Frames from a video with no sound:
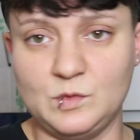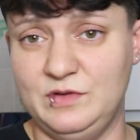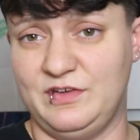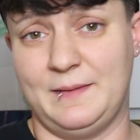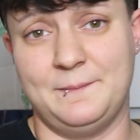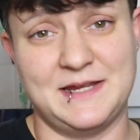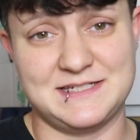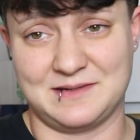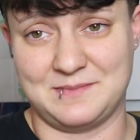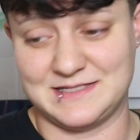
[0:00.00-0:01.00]
We've had
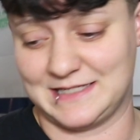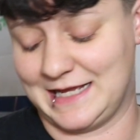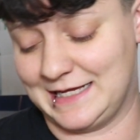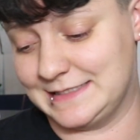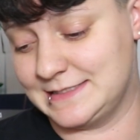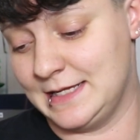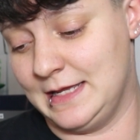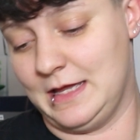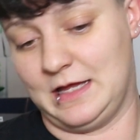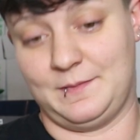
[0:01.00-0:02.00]
amazing, amazing odds.
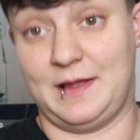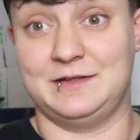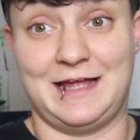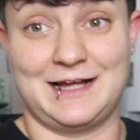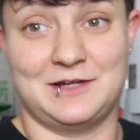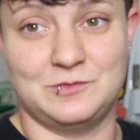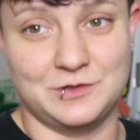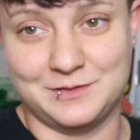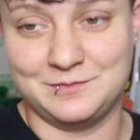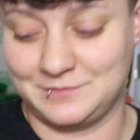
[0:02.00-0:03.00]
I'll knock on
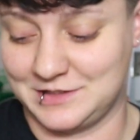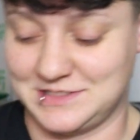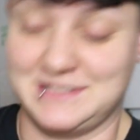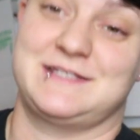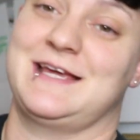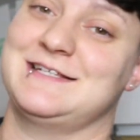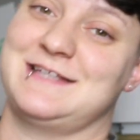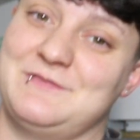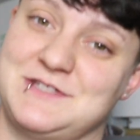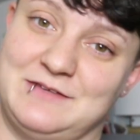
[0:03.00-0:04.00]
wood because these guys
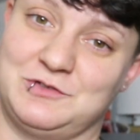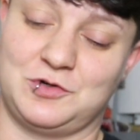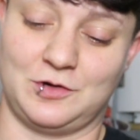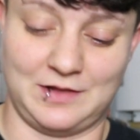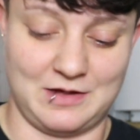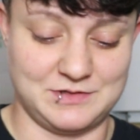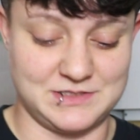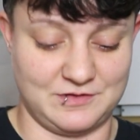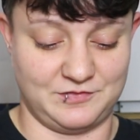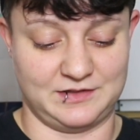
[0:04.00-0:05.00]
obviously have to crawl out and
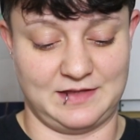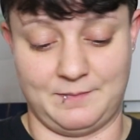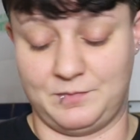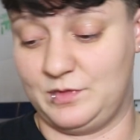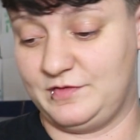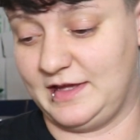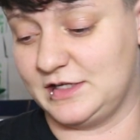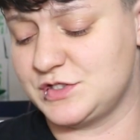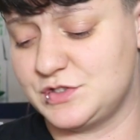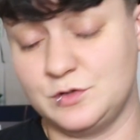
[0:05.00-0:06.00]
stuff like that, but we've had
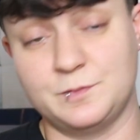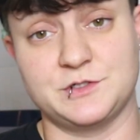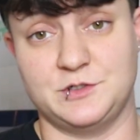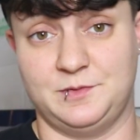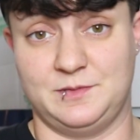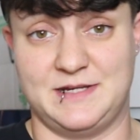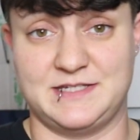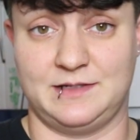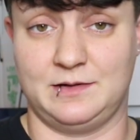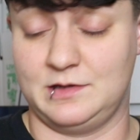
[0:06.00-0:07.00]
a super, super
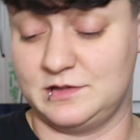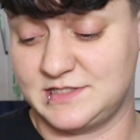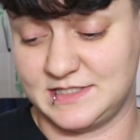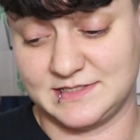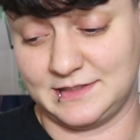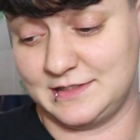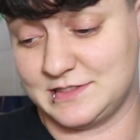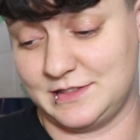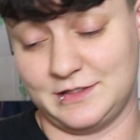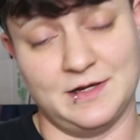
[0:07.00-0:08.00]
amazing season
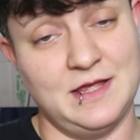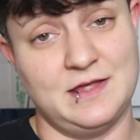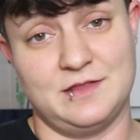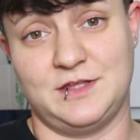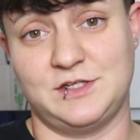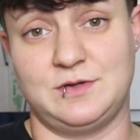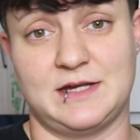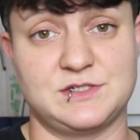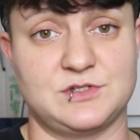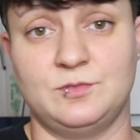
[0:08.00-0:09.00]
this year. Thank you
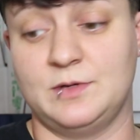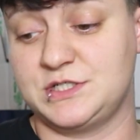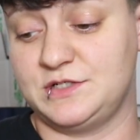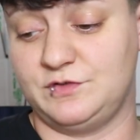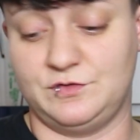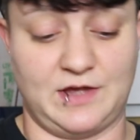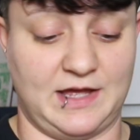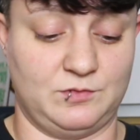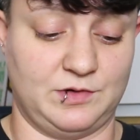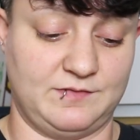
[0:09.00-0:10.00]
guys so much if you've
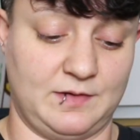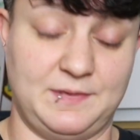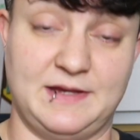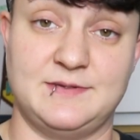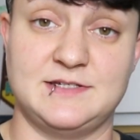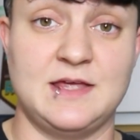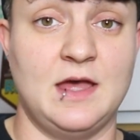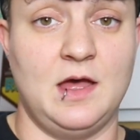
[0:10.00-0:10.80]
gotten one of our babies.